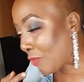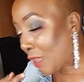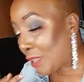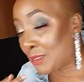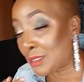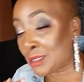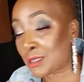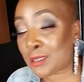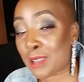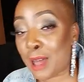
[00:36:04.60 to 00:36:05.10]

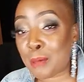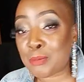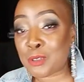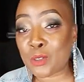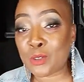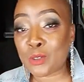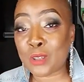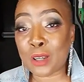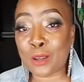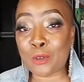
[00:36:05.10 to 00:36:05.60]
This
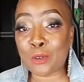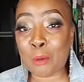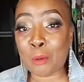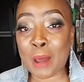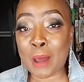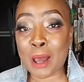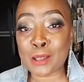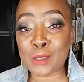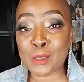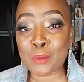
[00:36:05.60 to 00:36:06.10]
lobster tail
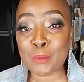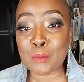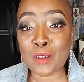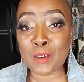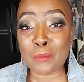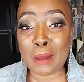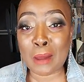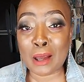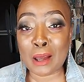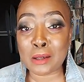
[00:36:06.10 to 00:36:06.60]
reminds me
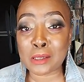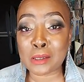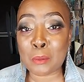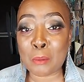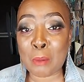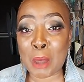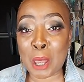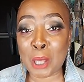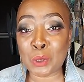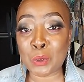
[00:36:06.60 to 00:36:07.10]
of my
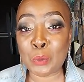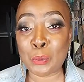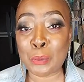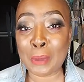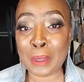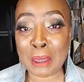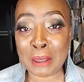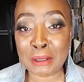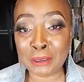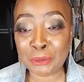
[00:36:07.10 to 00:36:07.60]
cousin Michael
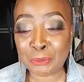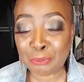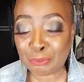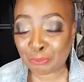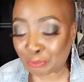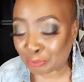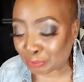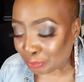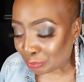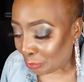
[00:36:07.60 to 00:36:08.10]
Ben.
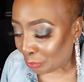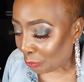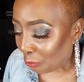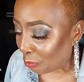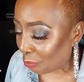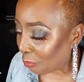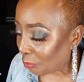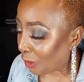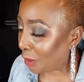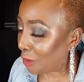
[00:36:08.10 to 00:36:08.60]

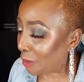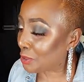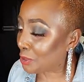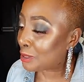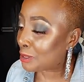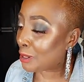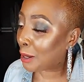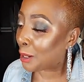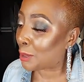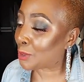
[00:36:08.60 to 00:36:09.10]

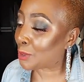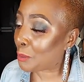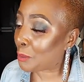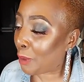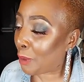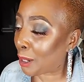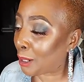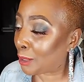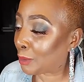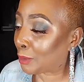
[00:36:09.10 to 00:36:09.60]
Shout out to
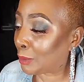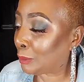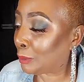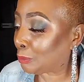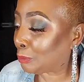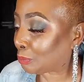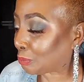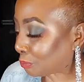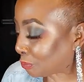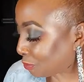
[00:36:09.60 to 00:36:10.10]
Michael
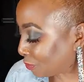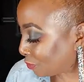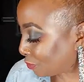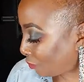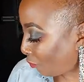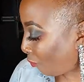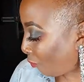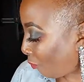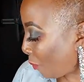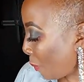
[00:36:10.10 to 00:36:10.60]

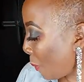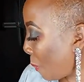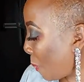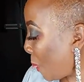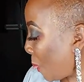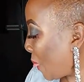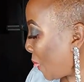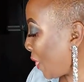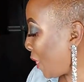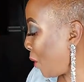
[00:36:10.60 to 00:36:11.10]

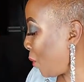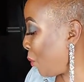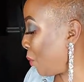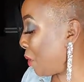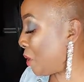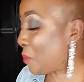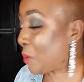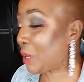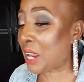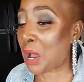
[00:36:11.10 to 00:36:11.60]

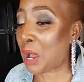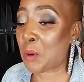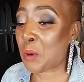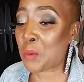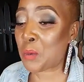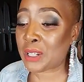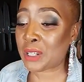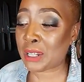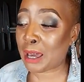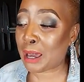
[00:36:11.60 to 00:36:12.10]
we went out
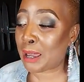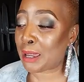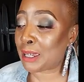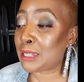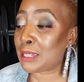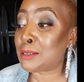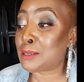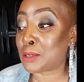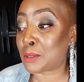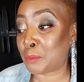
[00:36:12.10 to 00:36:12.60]
one night.
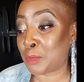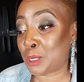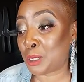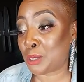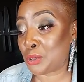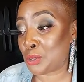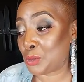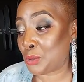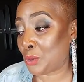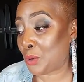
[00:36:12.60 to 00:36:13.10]
He took me
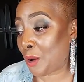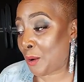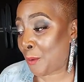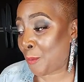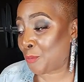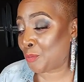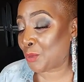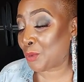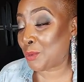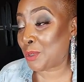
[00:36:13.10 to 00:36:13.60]
to
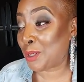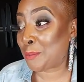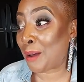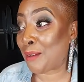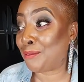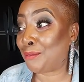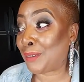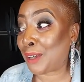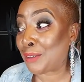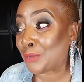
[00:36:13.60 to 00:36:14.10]
um, one of my
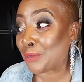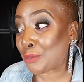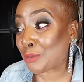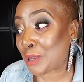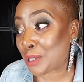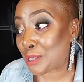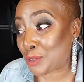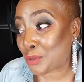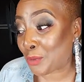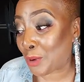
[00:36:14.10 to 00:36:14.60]
favorite
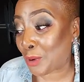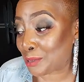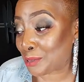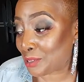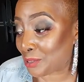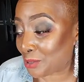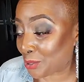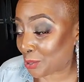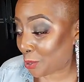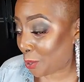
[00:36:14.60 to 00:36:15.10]

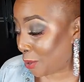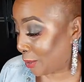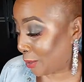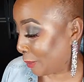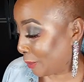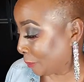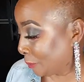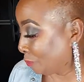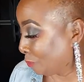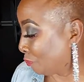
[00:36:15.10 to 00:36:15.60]
restaurants in
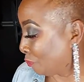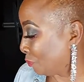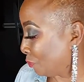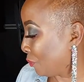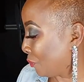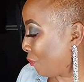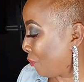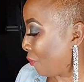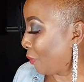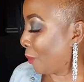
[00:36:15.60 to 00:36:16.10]
Charlotte.
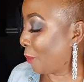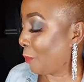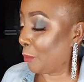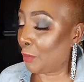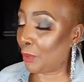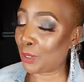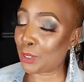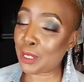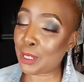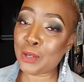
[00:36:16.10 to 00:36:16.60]

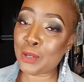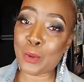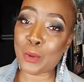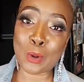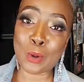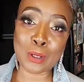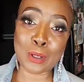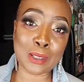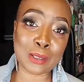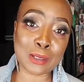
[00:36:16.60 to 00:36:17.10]
But he
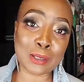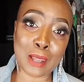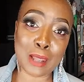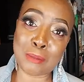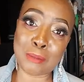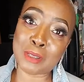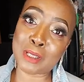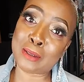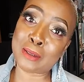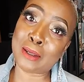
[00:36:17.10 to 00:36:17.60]
ordered this
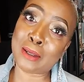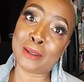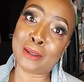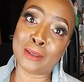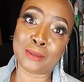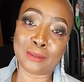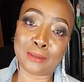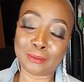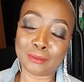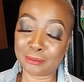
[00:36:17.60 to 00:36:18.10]
lobster
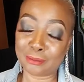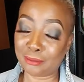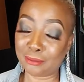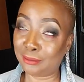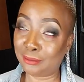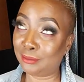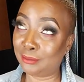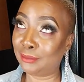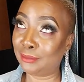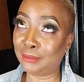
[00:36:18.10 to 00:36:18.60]
tail.
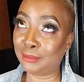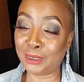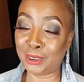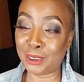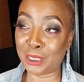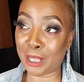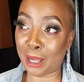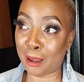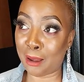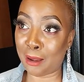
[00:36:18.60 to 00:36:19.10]

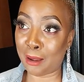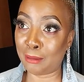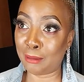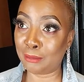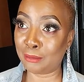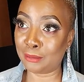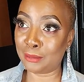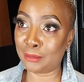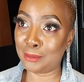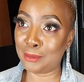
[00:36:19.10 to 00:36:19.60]
Chow.
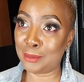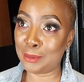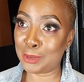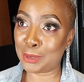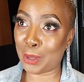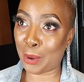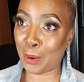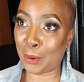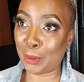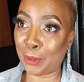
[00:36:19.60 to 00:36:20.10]

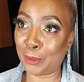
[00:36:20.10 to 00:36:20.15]
Sorry.